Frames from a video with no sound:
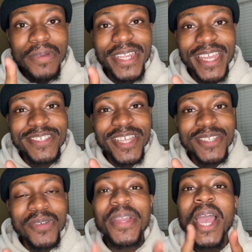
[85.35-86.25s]
I'm gonna get to that
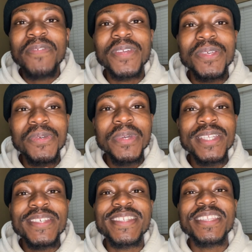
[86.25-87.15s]
story after you get to
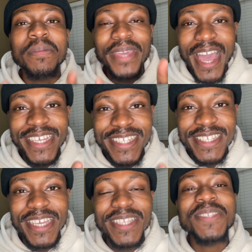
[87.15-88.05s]
see the behind the
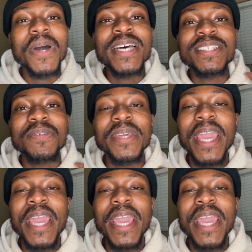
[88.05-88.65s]
scenes to us doing